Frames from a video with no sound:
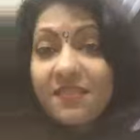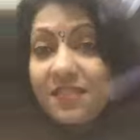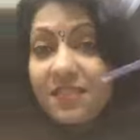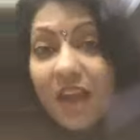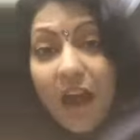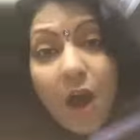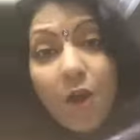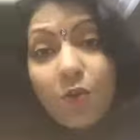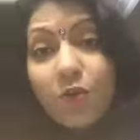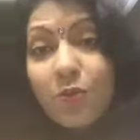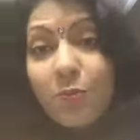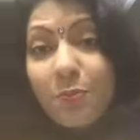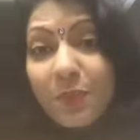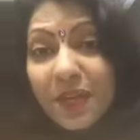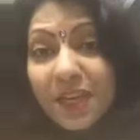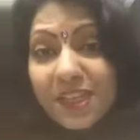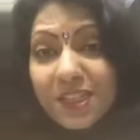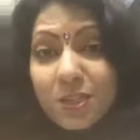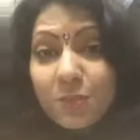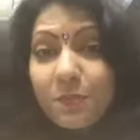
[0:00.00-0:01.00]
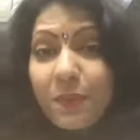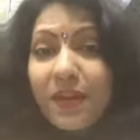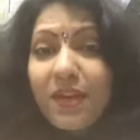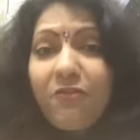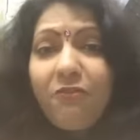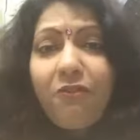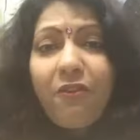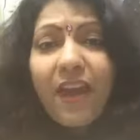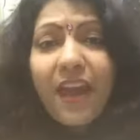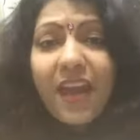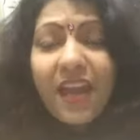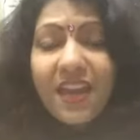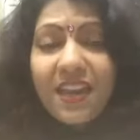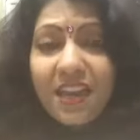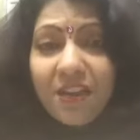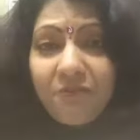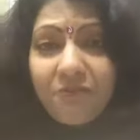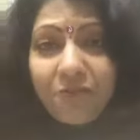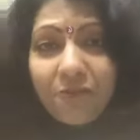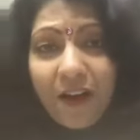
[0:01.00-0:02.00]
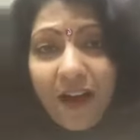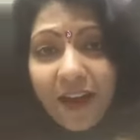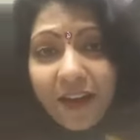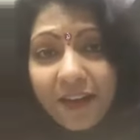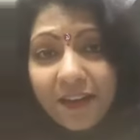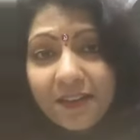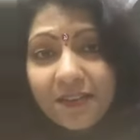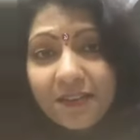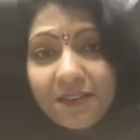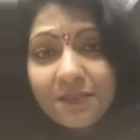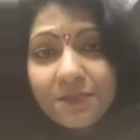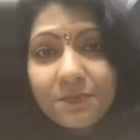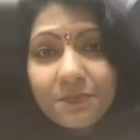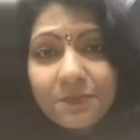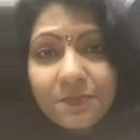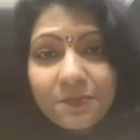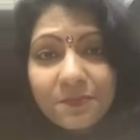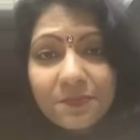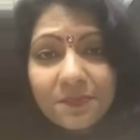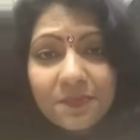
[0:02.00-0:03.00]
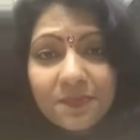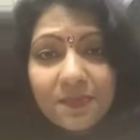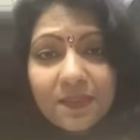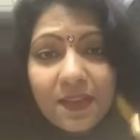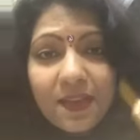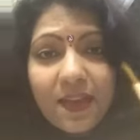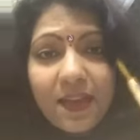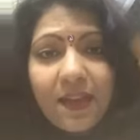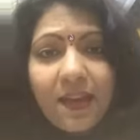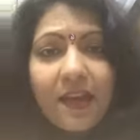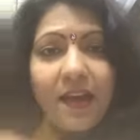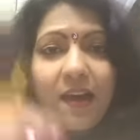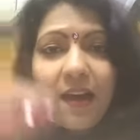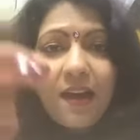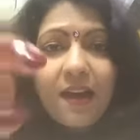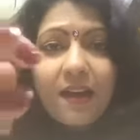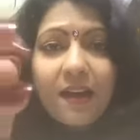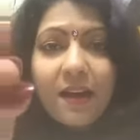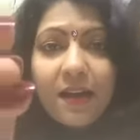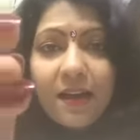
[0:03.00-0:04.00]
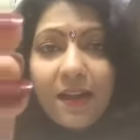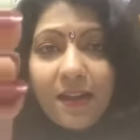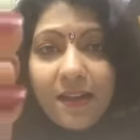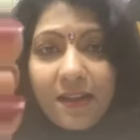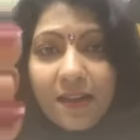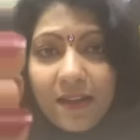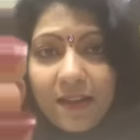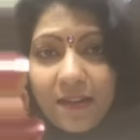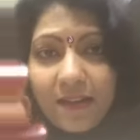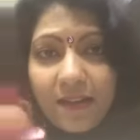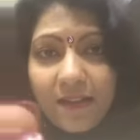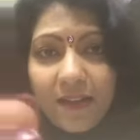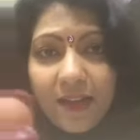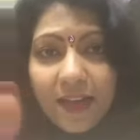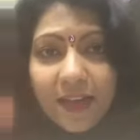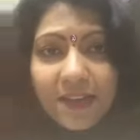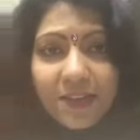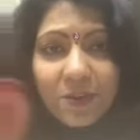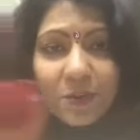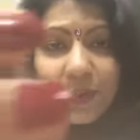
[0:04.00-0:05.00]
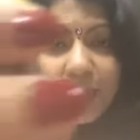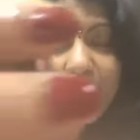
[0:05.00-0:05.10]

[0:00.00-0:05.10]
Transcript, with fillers: round brush, but very fine. Uh, like you